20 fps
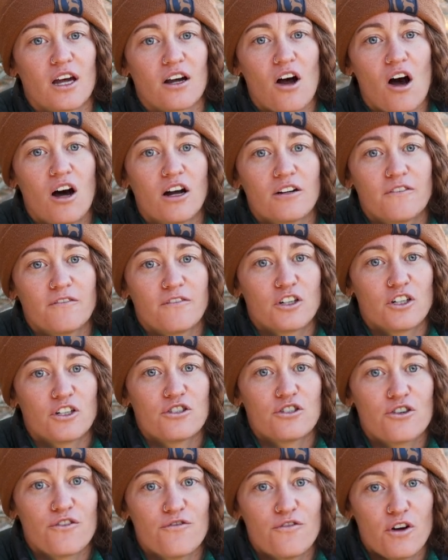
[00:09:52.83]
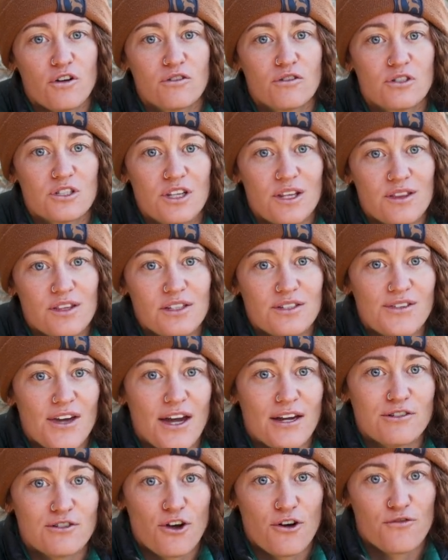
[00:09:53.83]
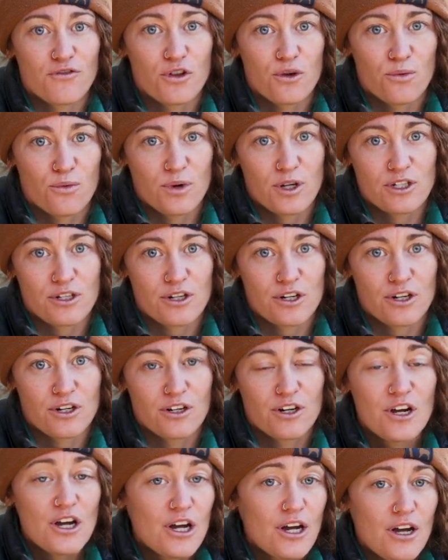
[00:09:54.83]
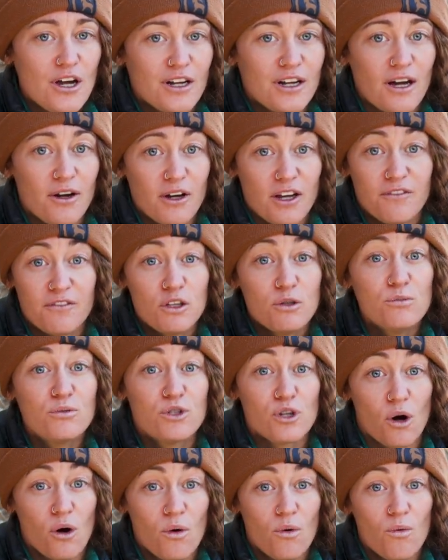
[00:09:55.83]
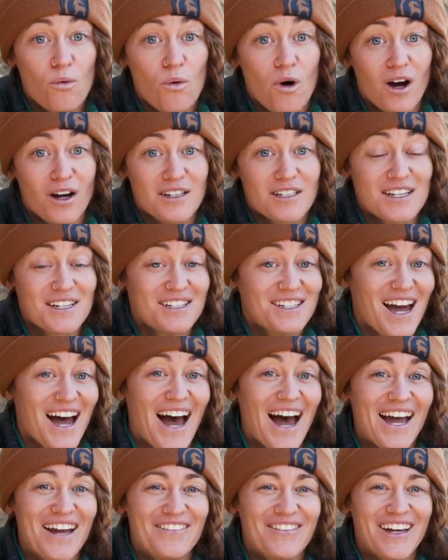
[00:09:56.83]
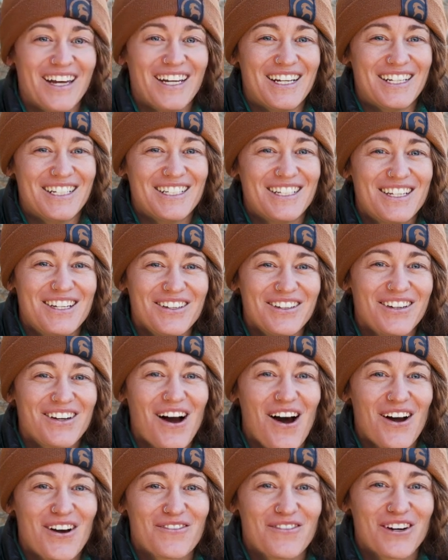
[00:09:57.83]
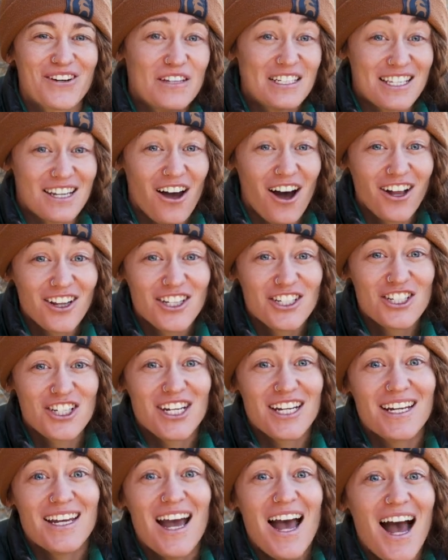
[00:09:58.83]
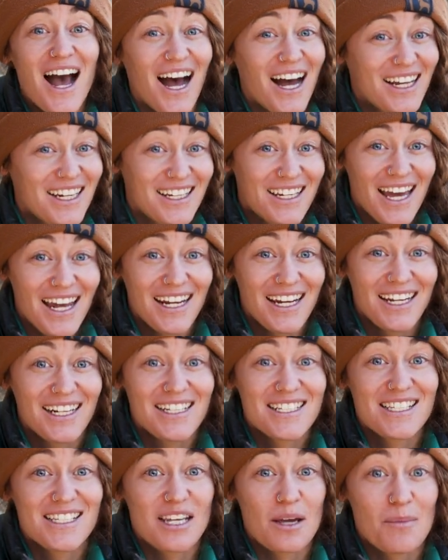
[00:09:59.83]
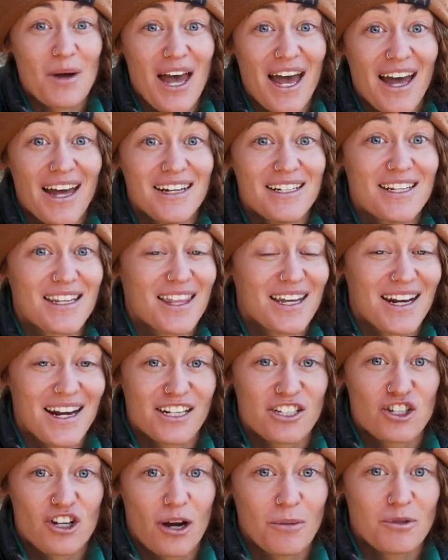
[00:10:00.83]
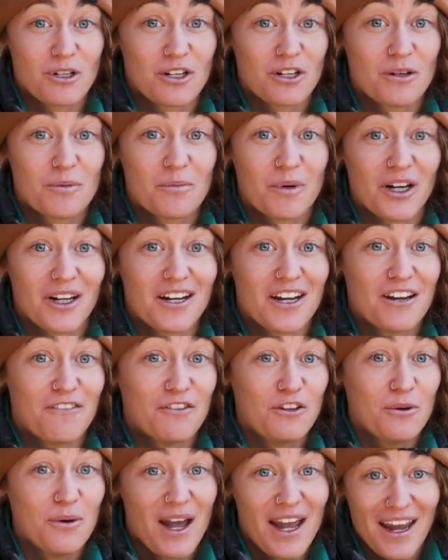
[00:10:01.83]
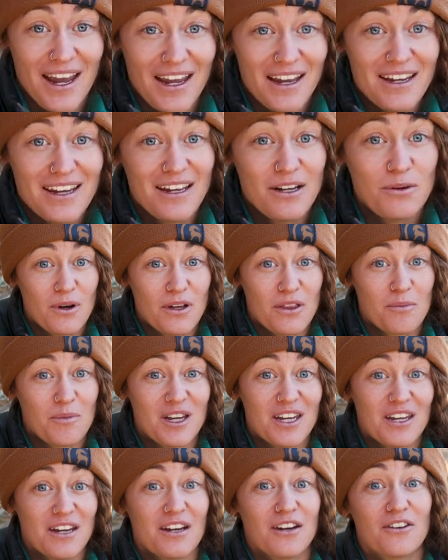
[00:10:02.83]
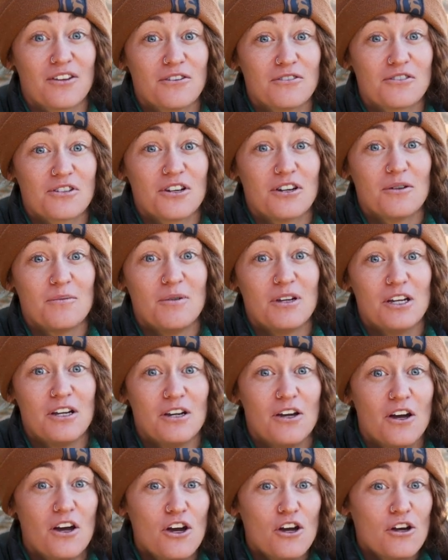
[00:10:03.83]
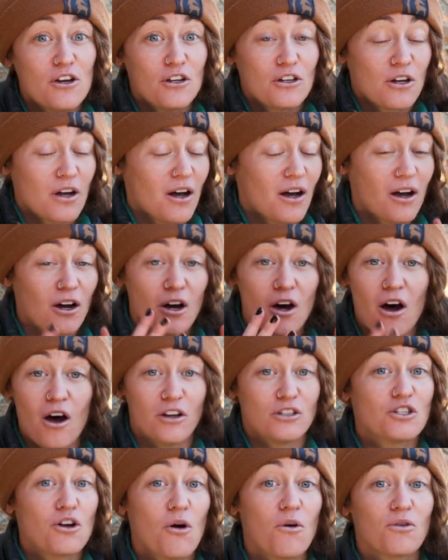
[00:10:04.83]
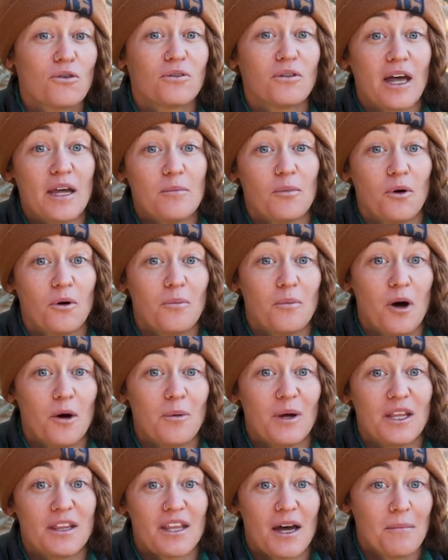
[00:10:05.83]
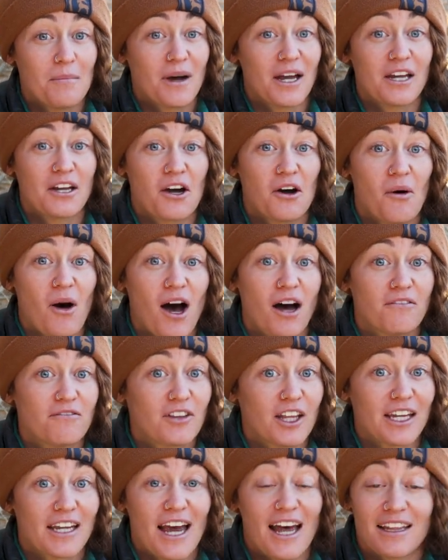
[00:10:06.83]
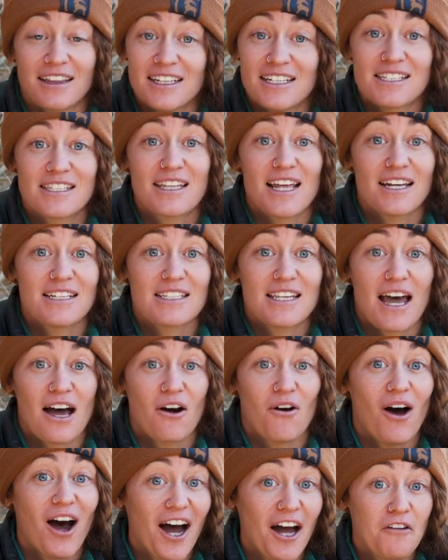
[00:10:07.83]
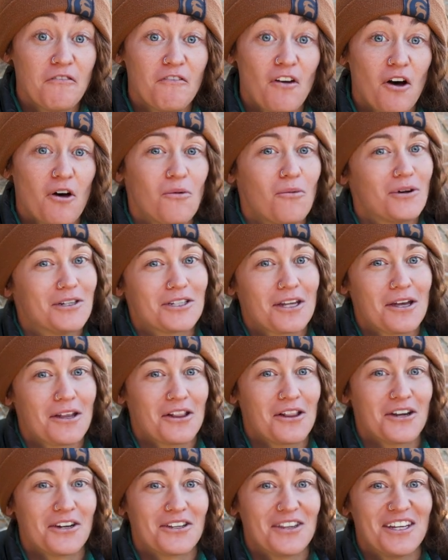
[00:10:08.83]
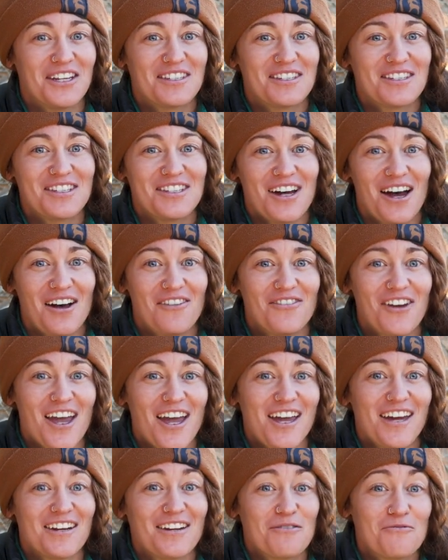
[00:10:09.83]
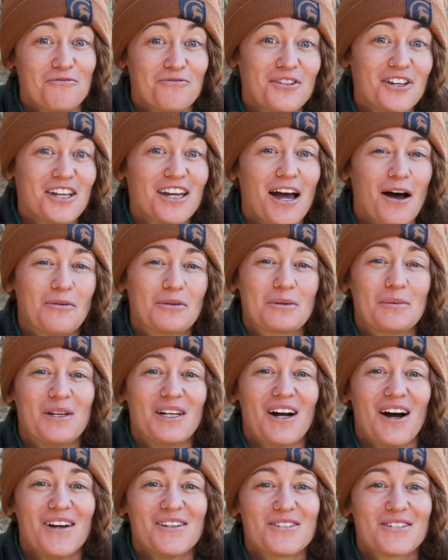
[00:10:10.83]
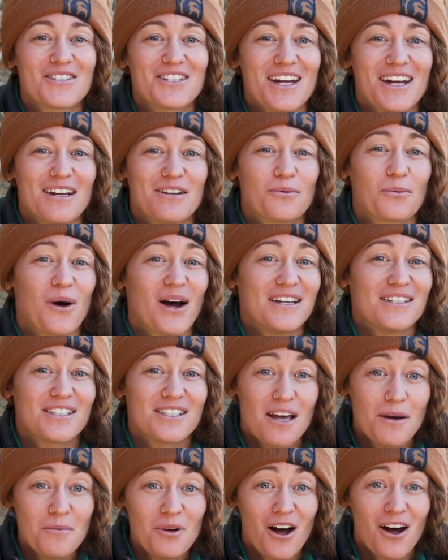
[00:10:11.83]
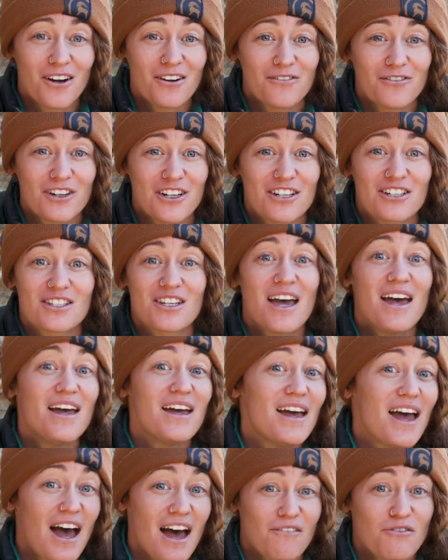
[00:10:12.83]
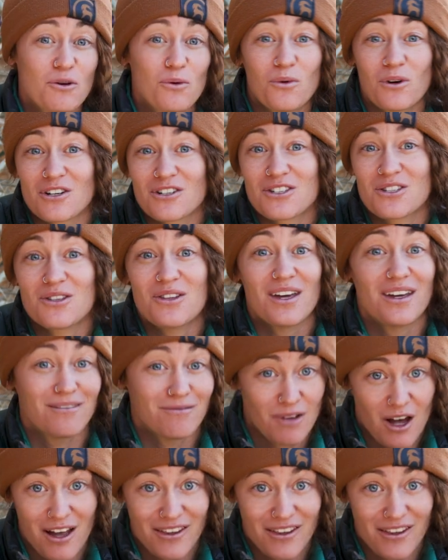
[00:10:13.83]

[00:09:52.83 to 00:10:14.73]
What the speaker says: that conifers photosynthesize over the winter. Now, if you don't want to dive into conifer physiology, I get it, skip ahead to the next chapter. But if you hang with me here, there's going to be a total light bulb moment that might go off. Like, at least that's how I felt once I learned this stuff, and it really helped me to understand why some conifers have it worse than